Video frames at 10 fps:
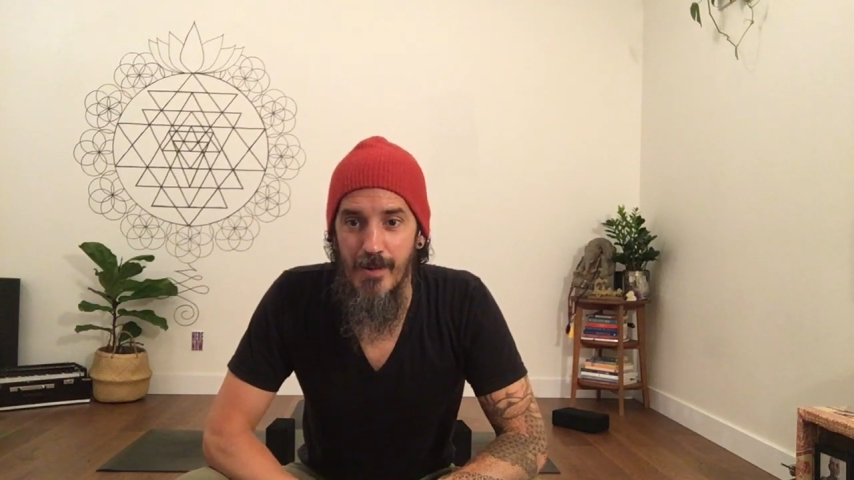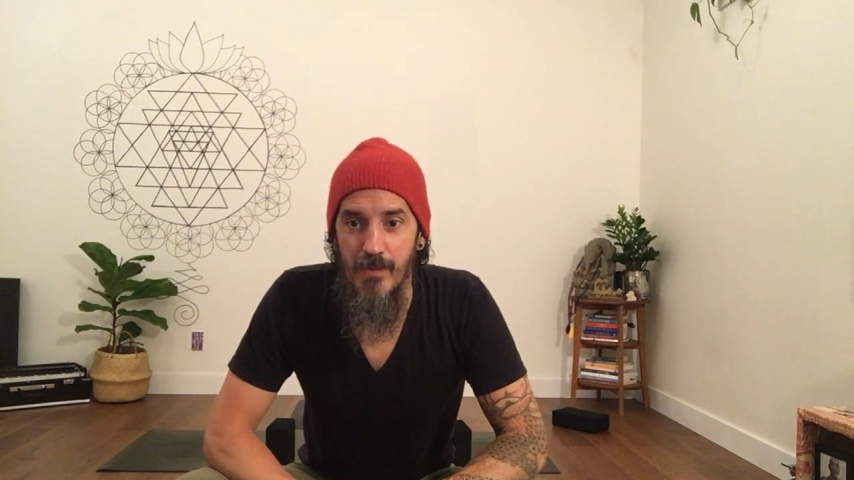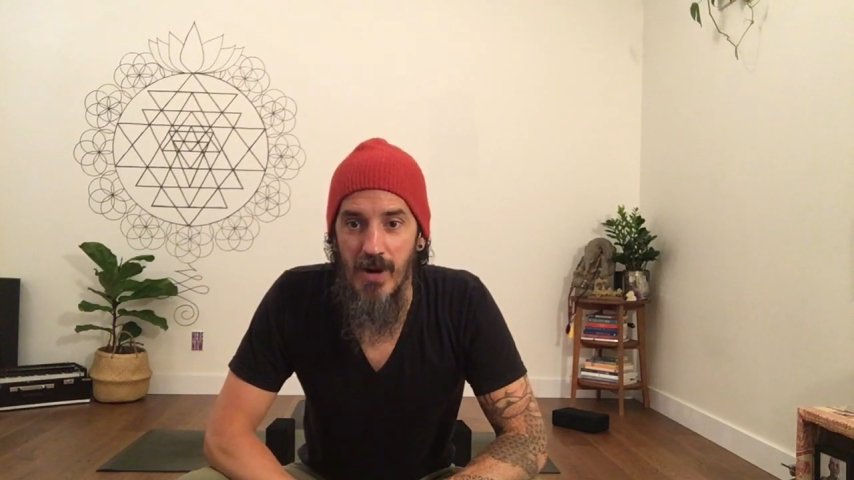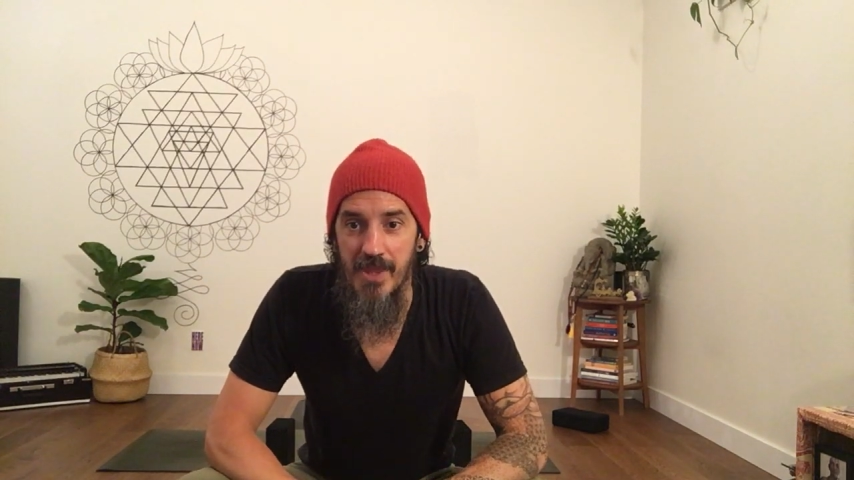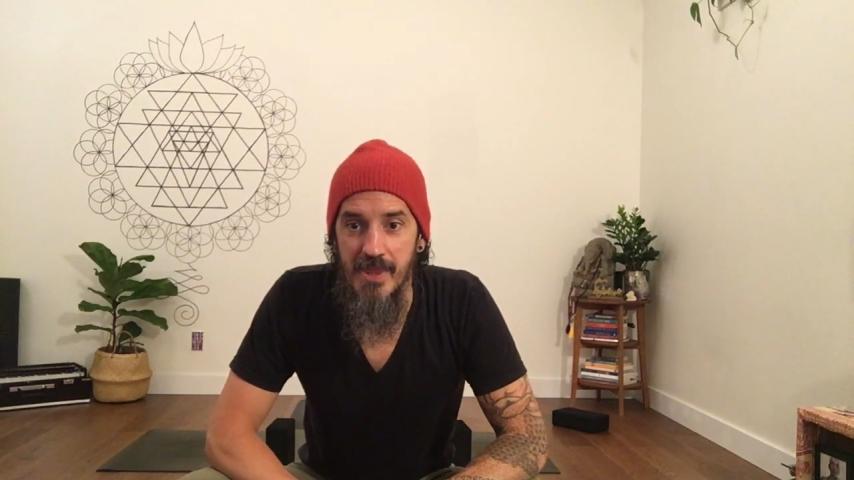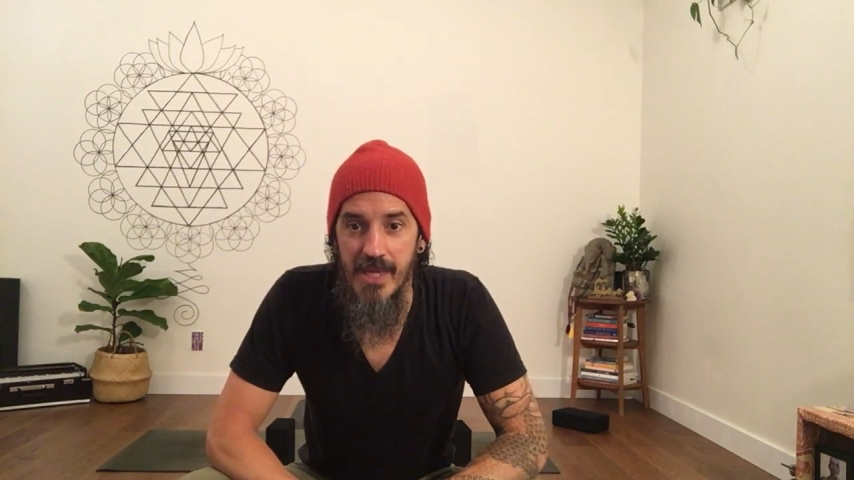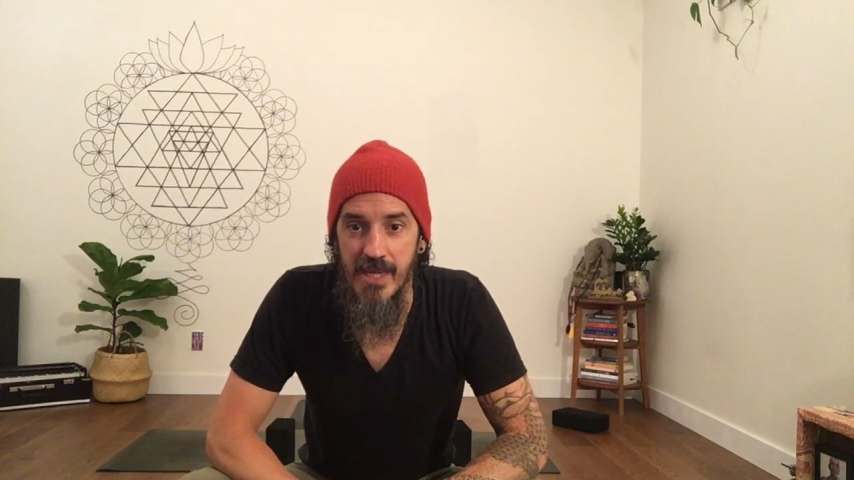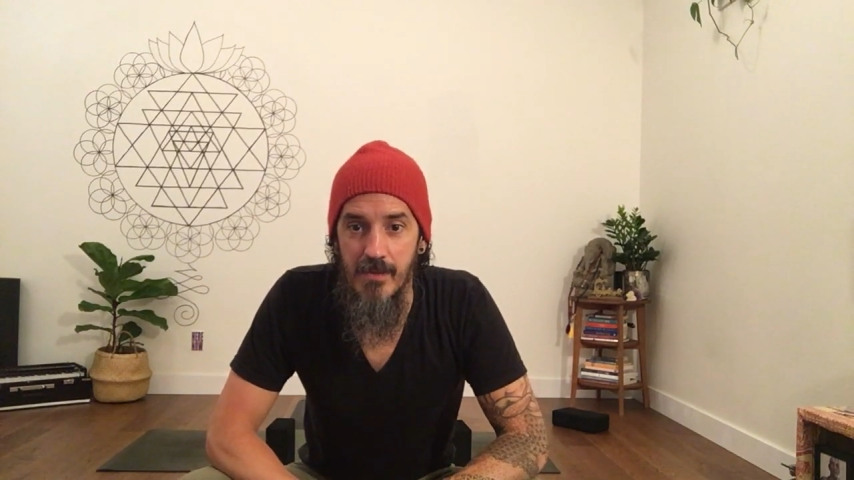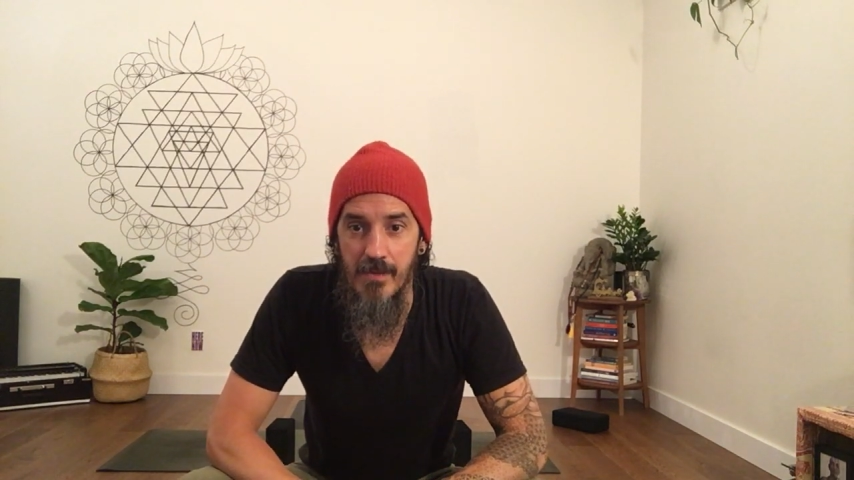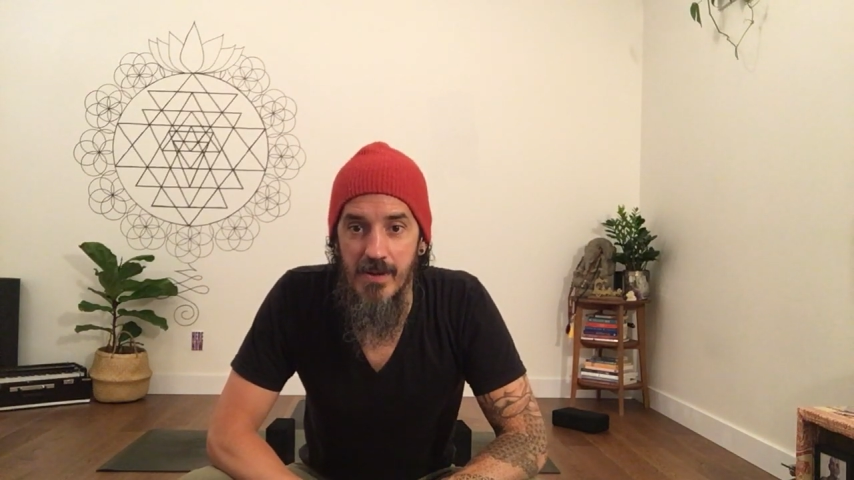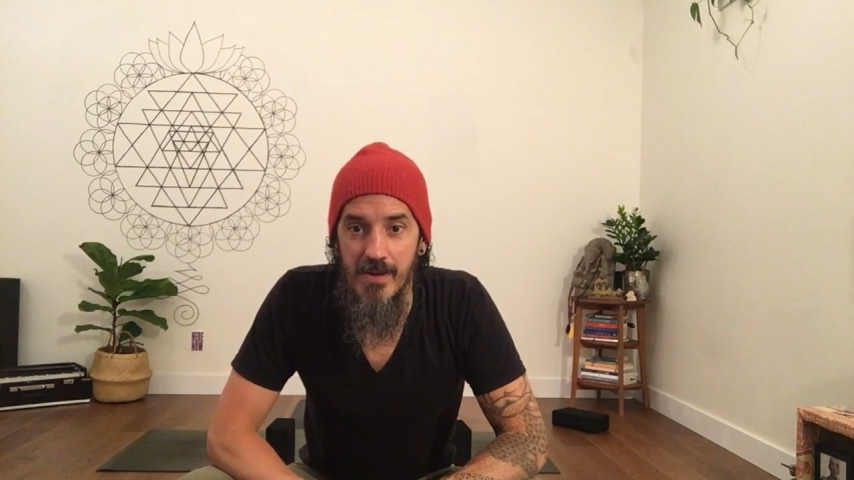breath deep.